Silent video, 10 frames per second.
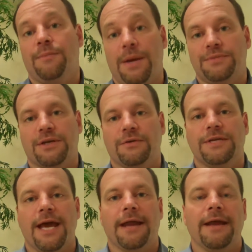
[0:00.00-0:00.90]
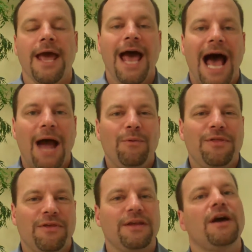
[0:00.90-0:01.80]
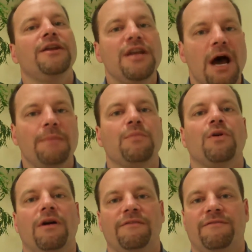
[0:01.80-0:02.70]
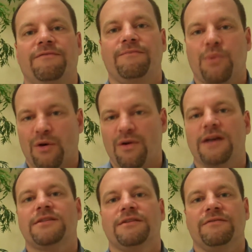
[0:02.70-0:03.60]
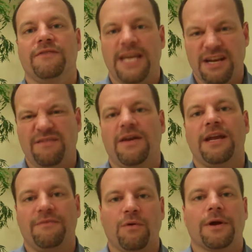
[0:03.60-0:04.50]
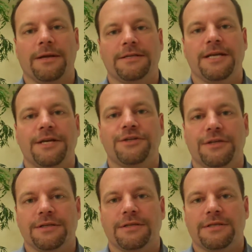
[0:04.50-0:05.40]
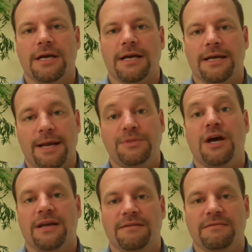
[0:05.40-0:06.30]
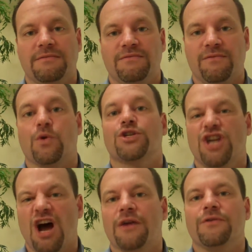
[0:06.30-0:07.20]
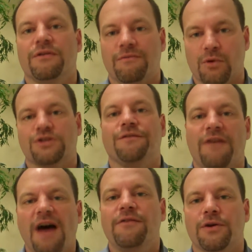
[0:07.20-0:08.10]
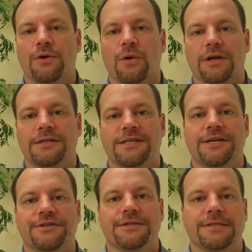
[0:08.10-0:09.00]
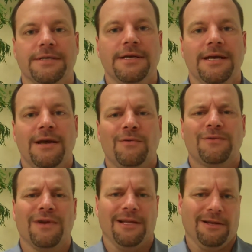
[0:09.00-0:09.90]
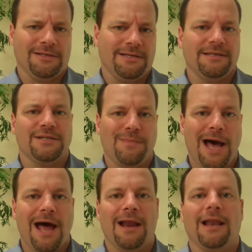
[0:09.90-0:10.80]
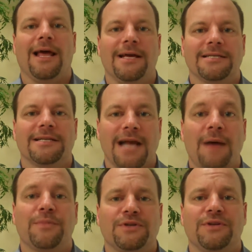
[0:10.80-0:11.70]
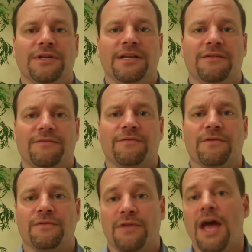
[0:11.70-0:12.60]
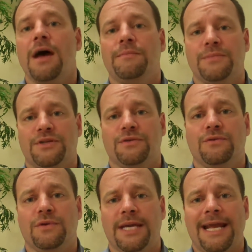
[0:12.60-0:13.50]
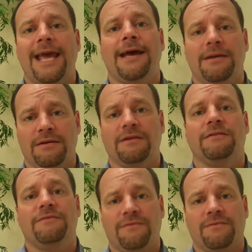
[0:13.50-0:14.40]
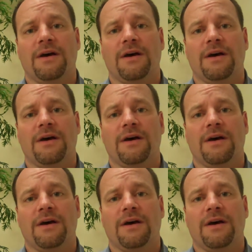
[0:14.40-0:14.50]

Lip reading: in the PepsiCo 10. I would think a number of progressive, innovative organizations, and I'm talking Fortune 100, Fortune 500 organizations, would really look to this model as an opportunity for them to get ahead of